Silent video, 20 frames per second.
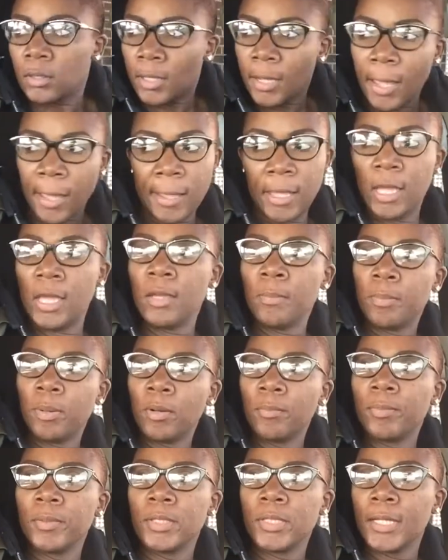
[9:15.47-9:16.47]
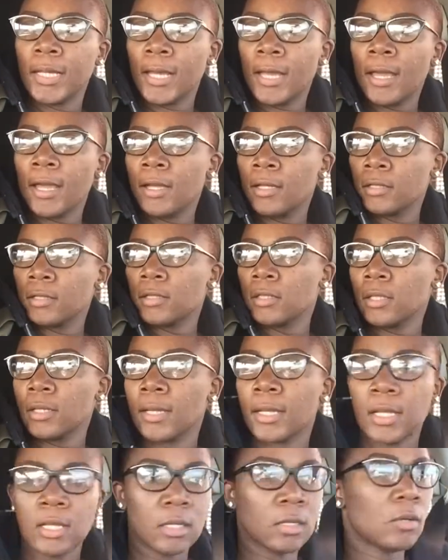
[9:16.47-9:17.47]
I hate pumping gas. I
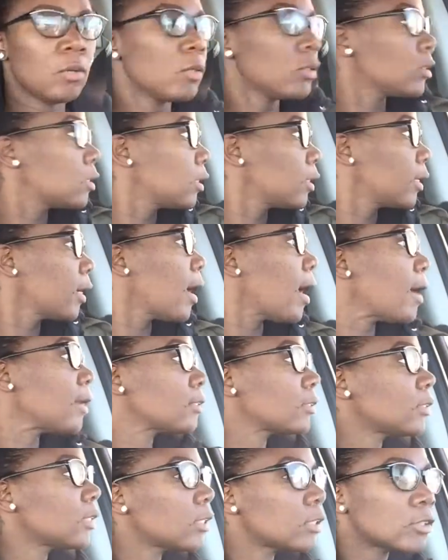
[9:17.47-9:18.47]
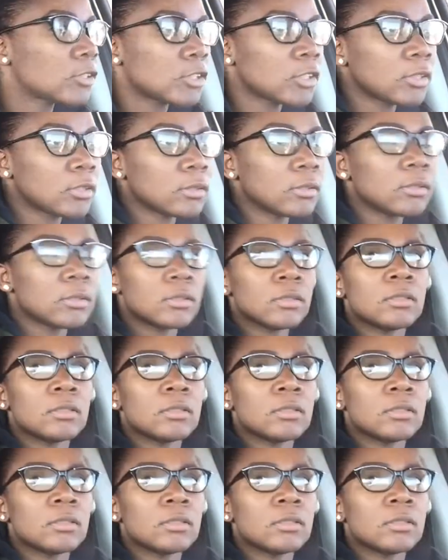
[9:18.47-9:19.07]
hate going to the gas station.